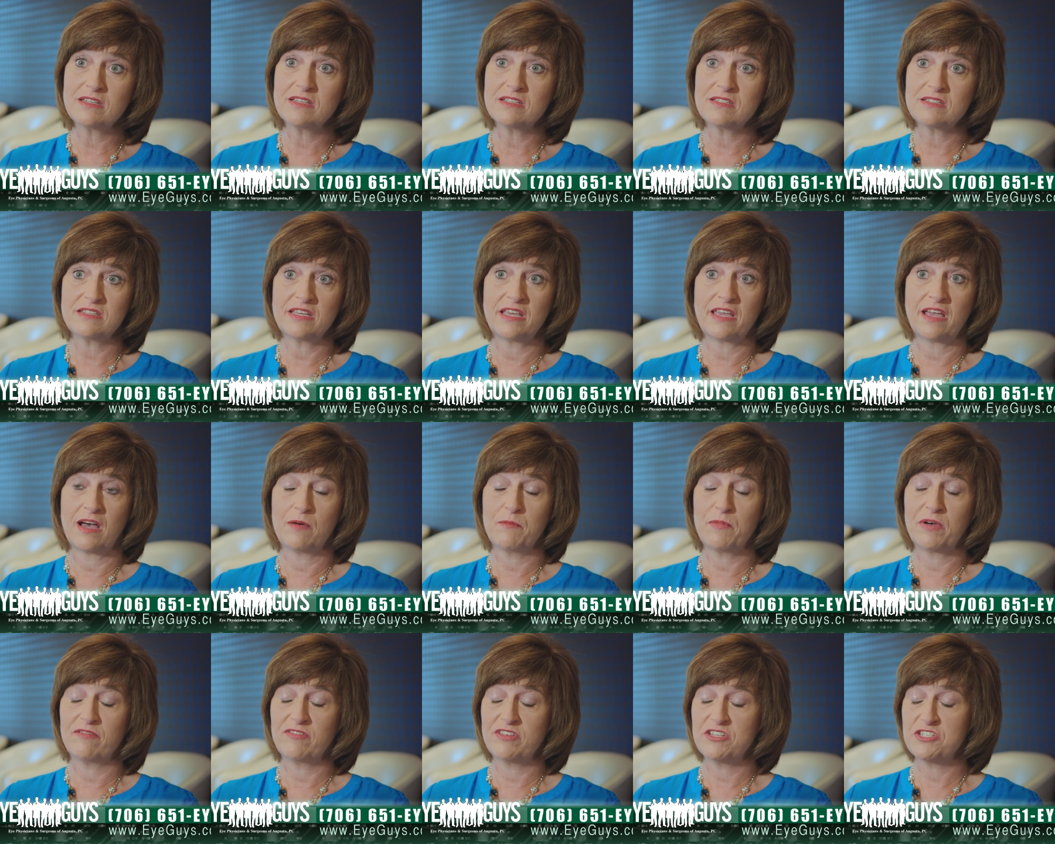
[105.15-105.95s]
to see how
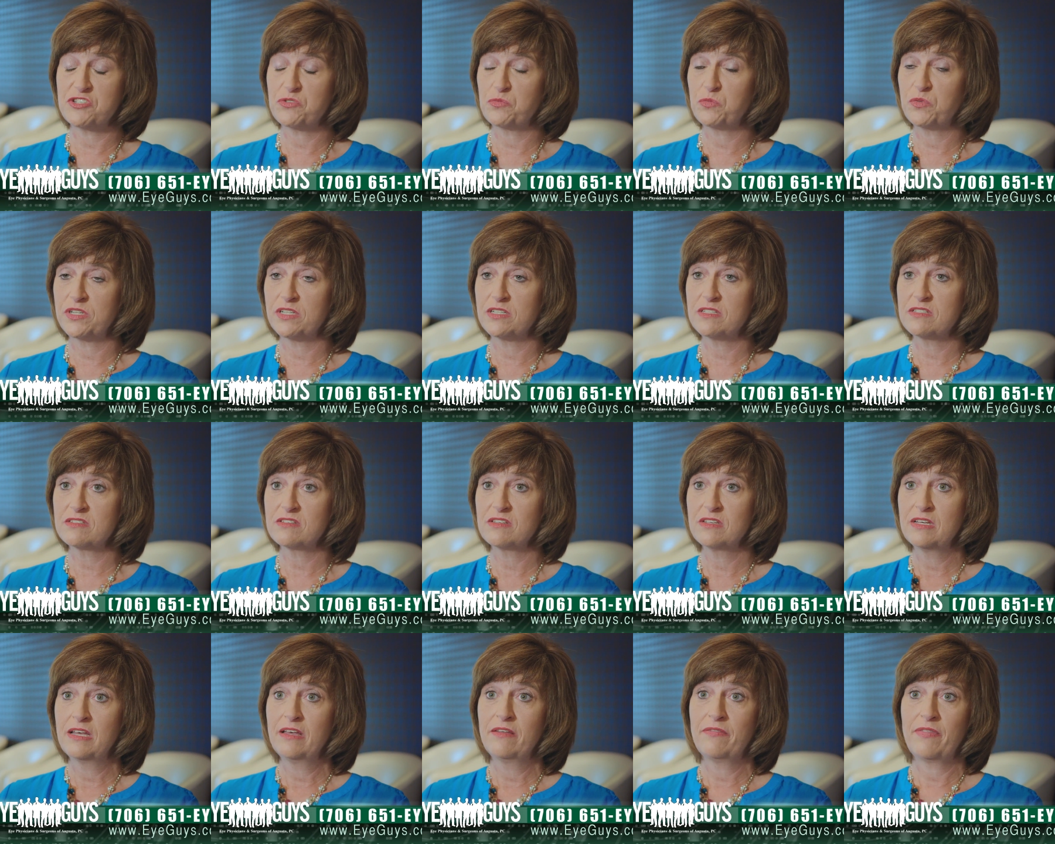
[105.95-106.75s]
my vision
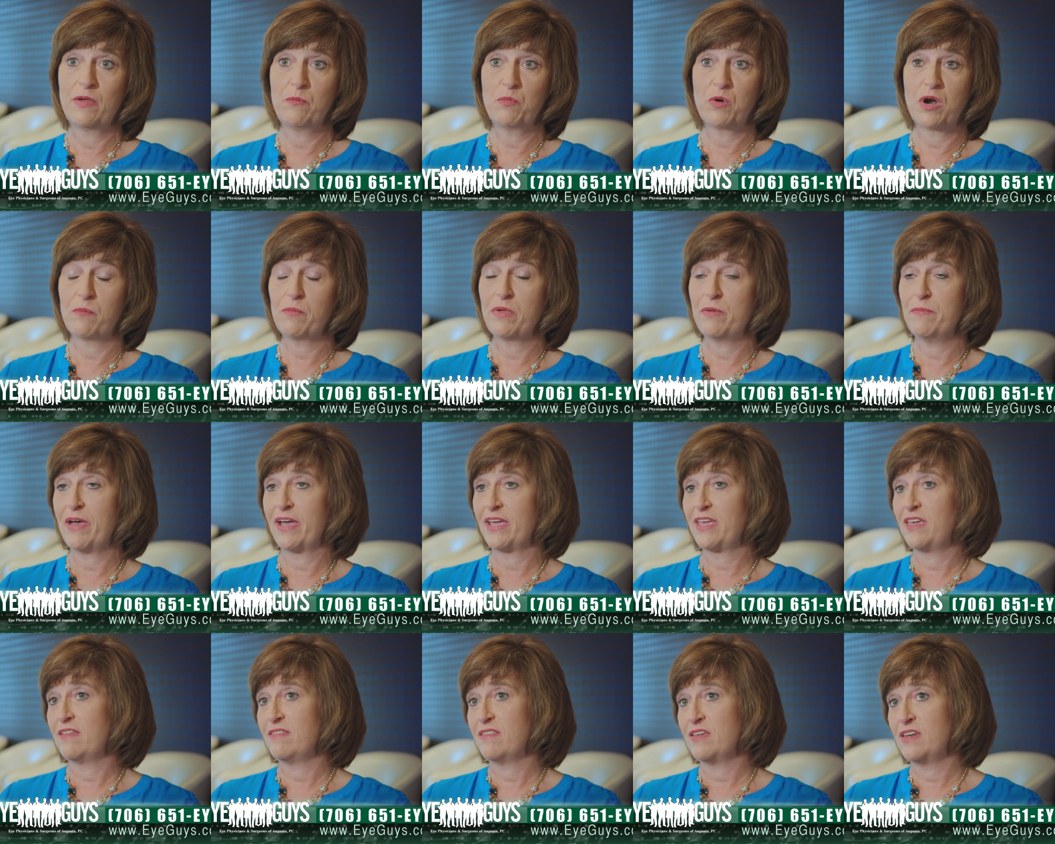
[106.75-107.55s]
was. They brought me
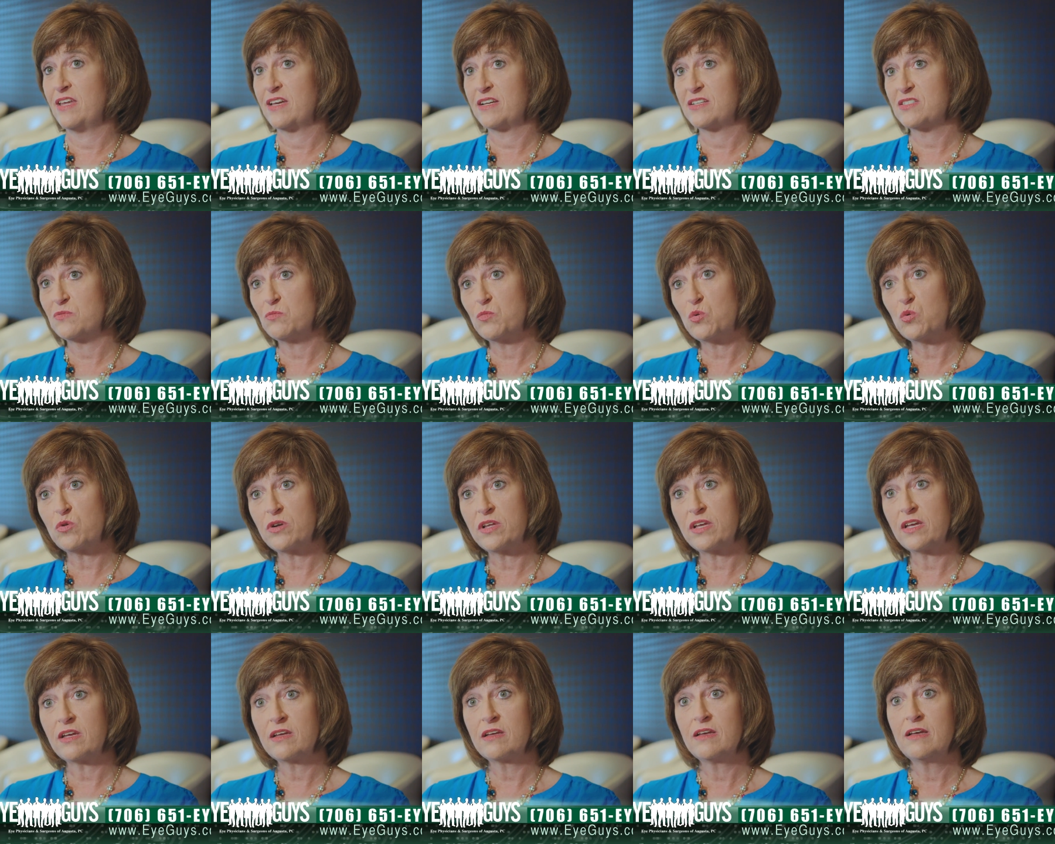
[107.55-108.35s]
back in the next
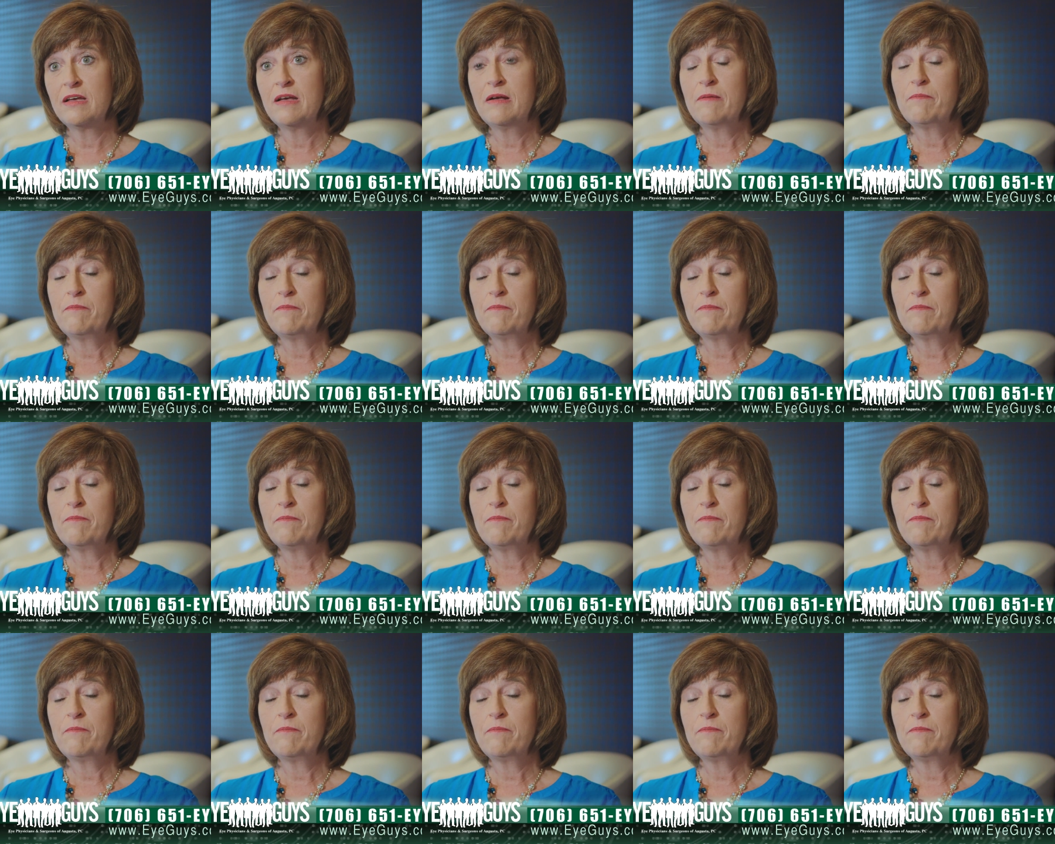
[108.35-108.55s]
morning.